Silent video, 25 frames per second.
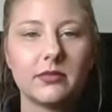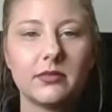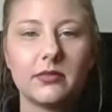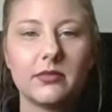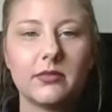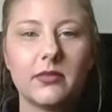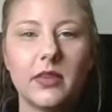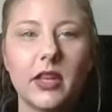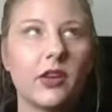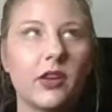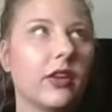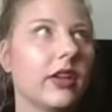
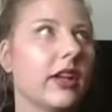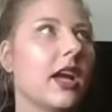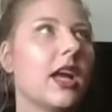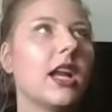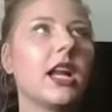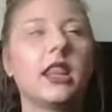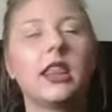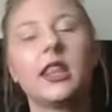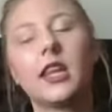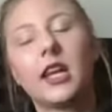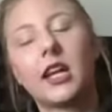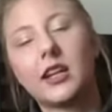literally
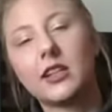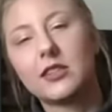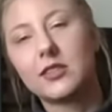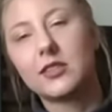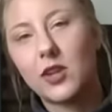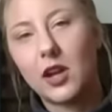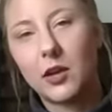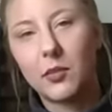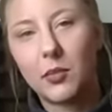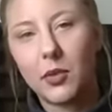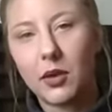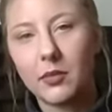anything I could
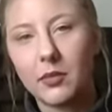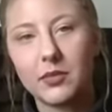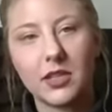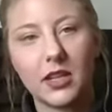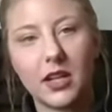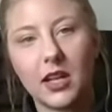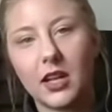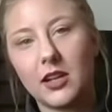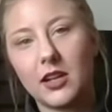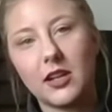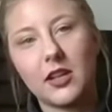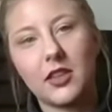scrape up to
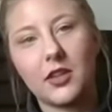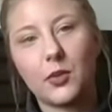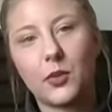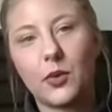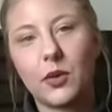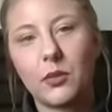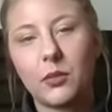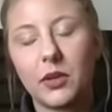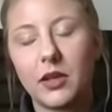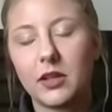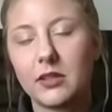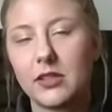get another
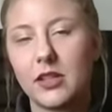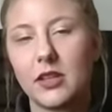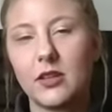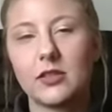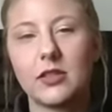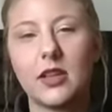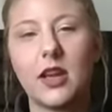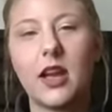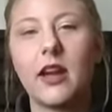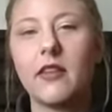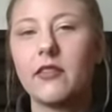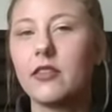one because I use
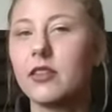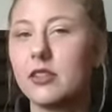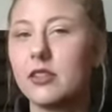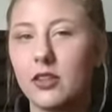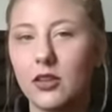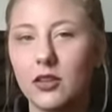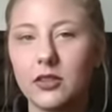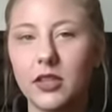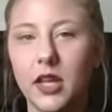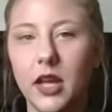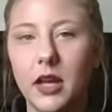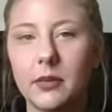it every
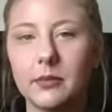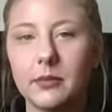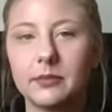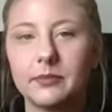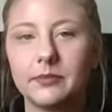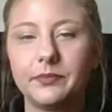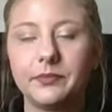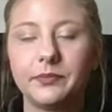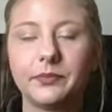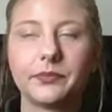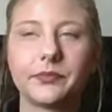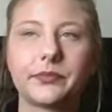single day.
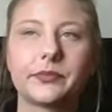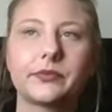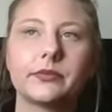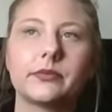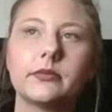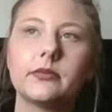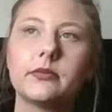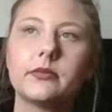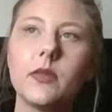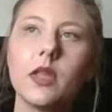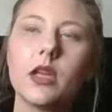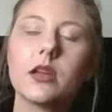
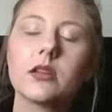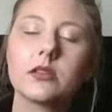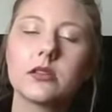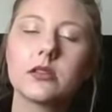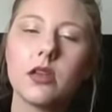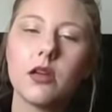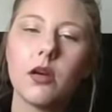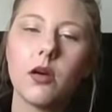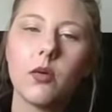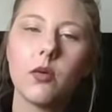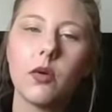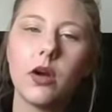
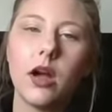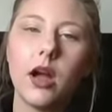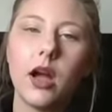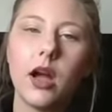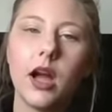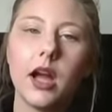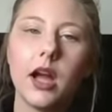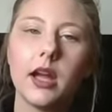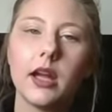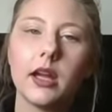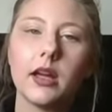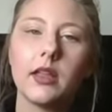So
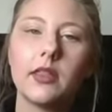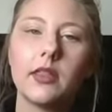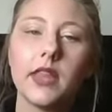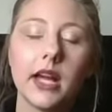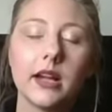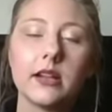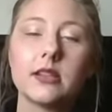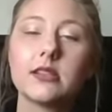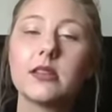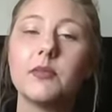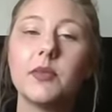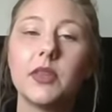that
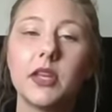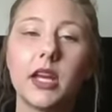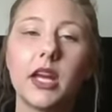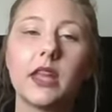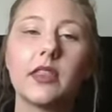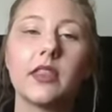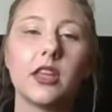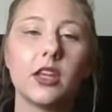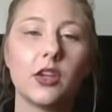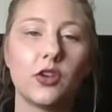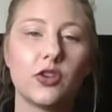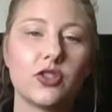is something I
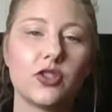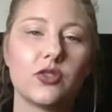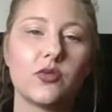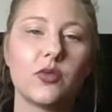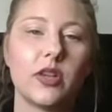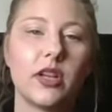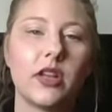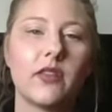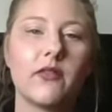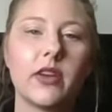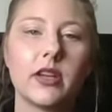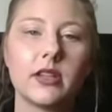think you should
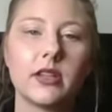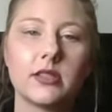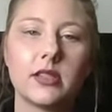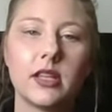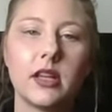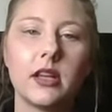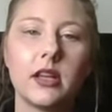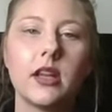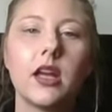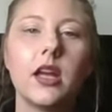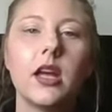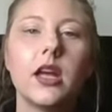really invest
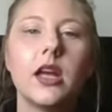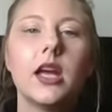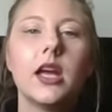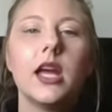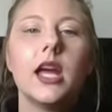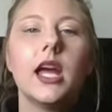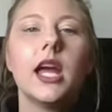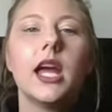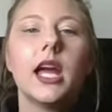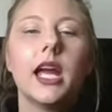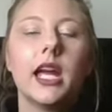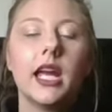in.
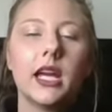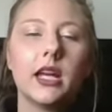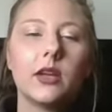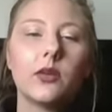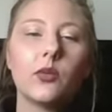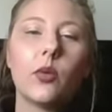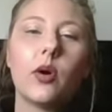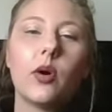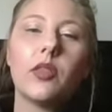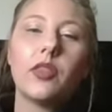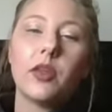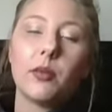And
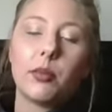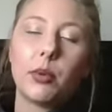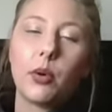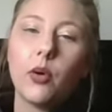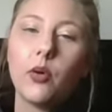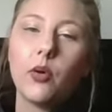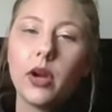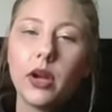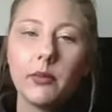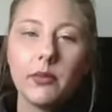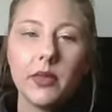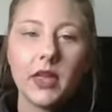what the
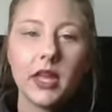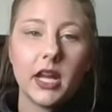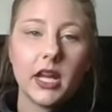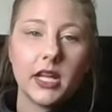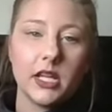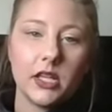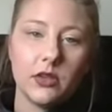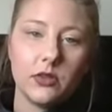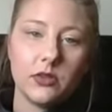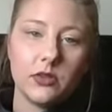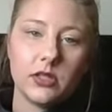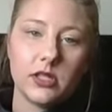program that I
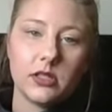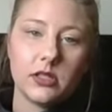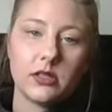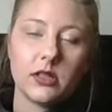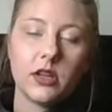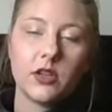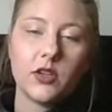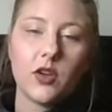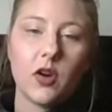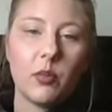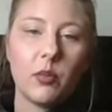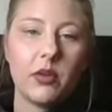use is
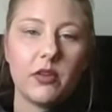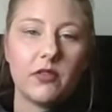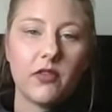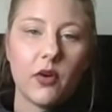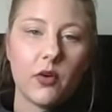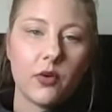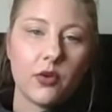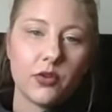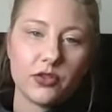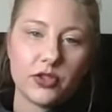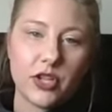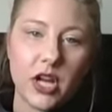Adobe
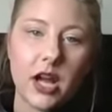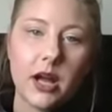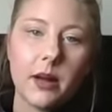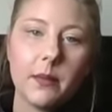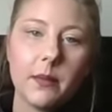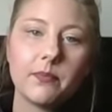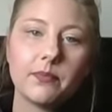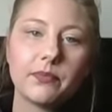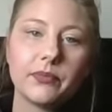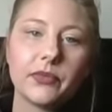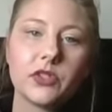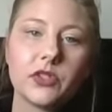Photoshop.
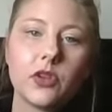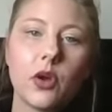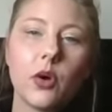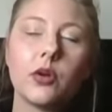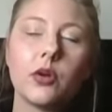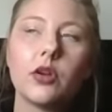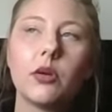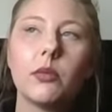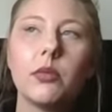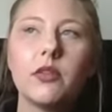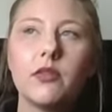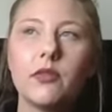So
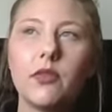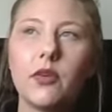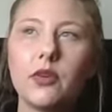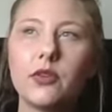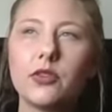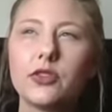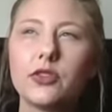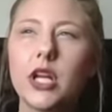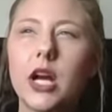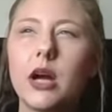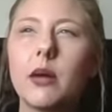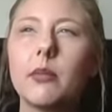Adobe
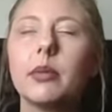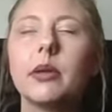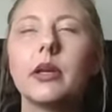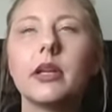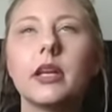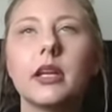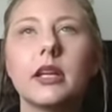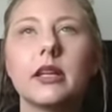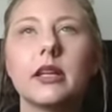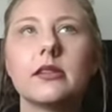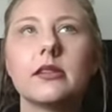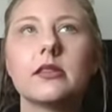Photoshop
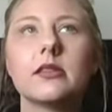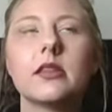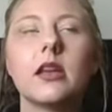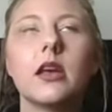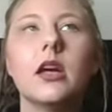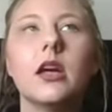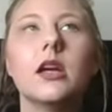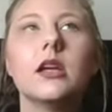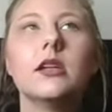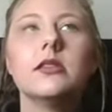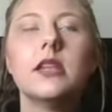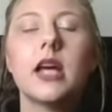is
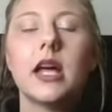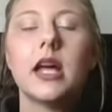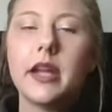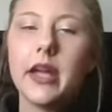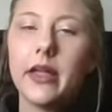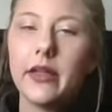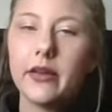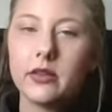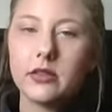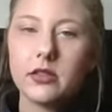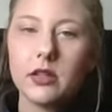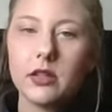
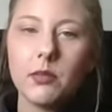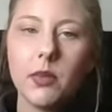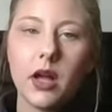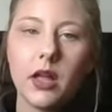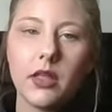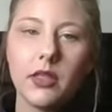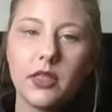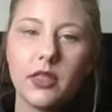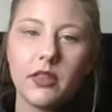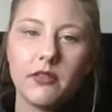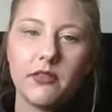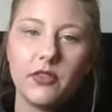$10 a
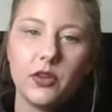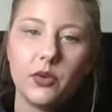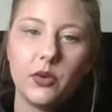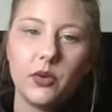month if you